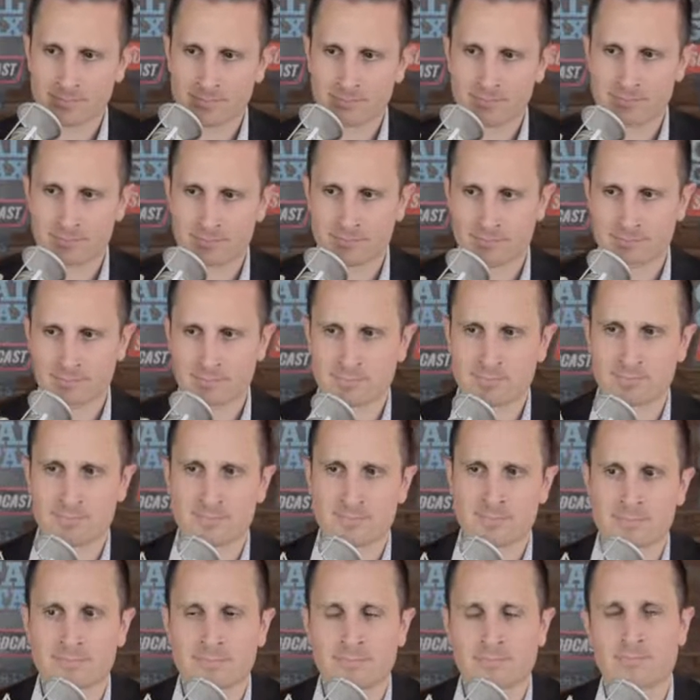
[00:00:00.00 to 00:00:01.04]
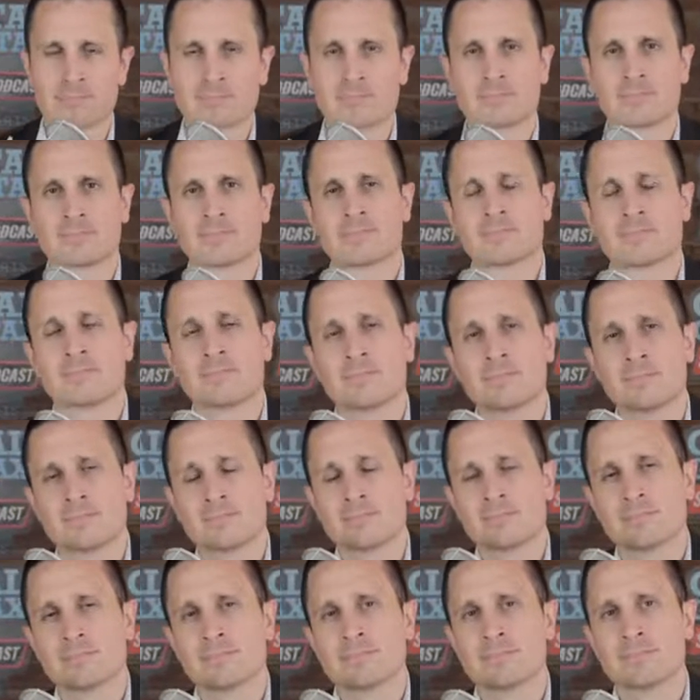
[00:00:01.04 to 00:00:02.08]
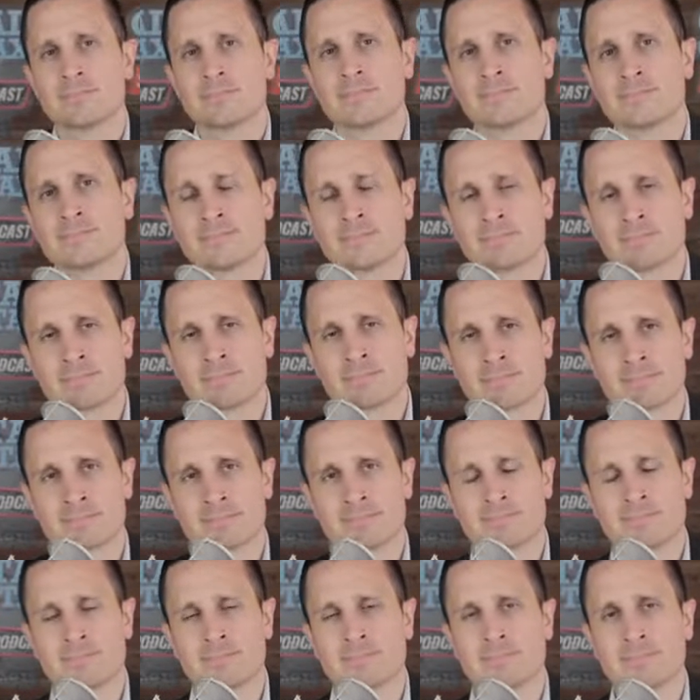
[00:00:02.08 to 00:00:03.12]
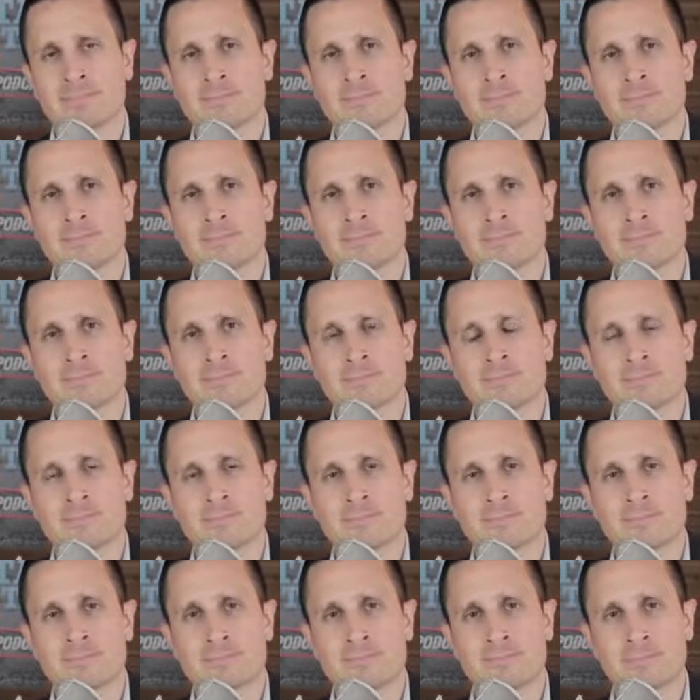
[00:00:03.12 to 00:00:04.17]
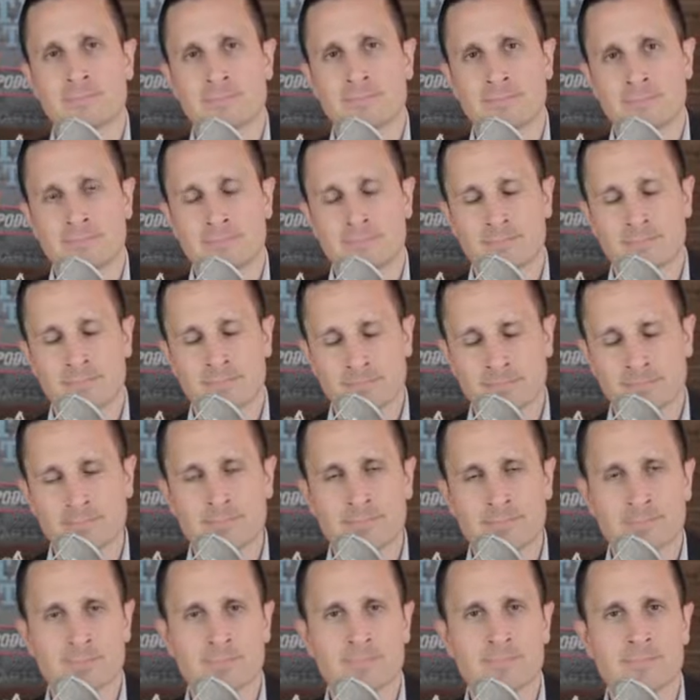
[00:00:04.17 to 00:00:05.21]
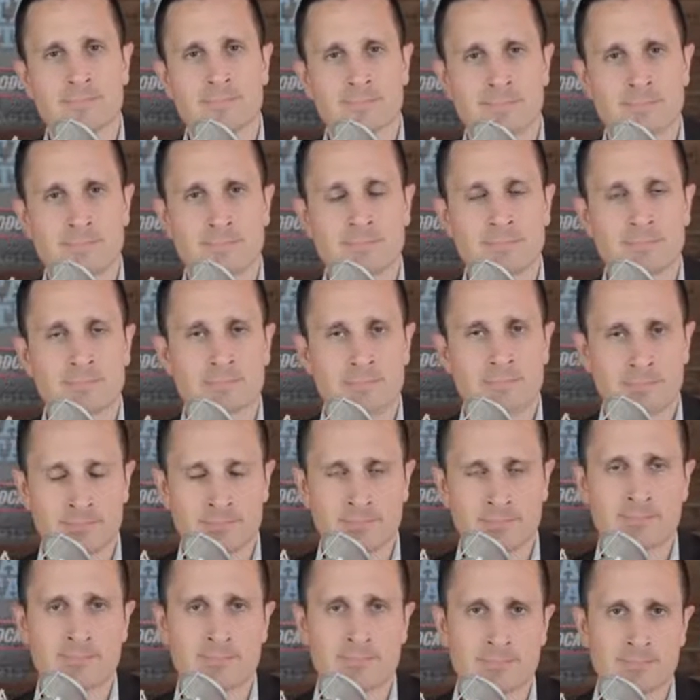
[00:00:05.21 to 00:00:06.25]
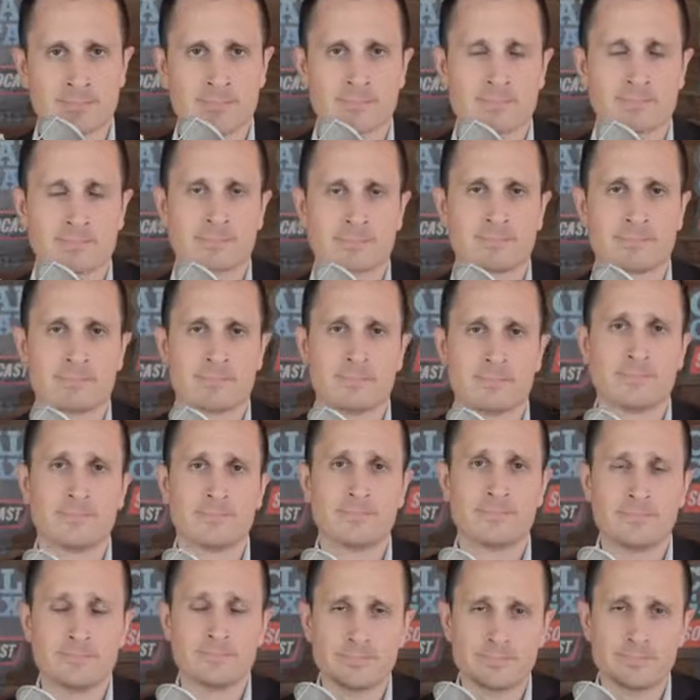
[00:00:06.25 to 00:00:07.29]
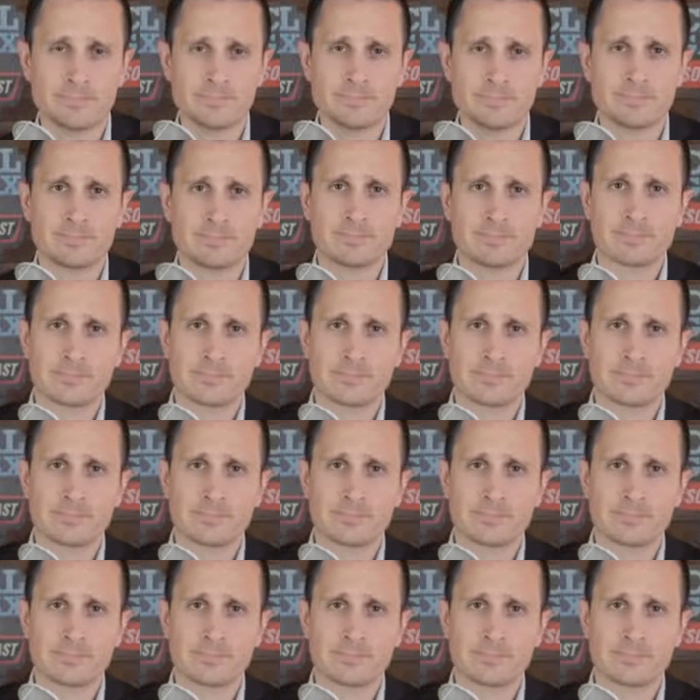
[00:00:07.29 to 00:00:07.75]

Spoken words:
(not speaking)